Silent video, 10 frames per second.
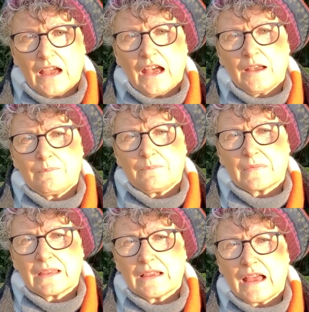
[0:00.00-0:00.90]

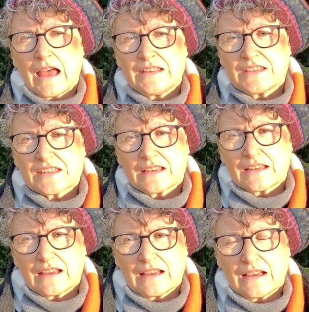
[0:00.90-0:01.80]
And
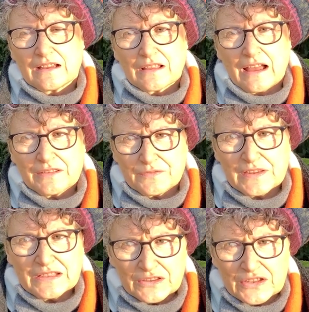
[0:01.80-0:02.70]
I
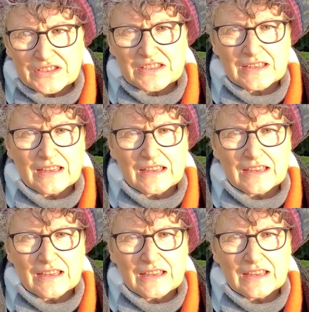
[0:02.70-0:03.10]
feel that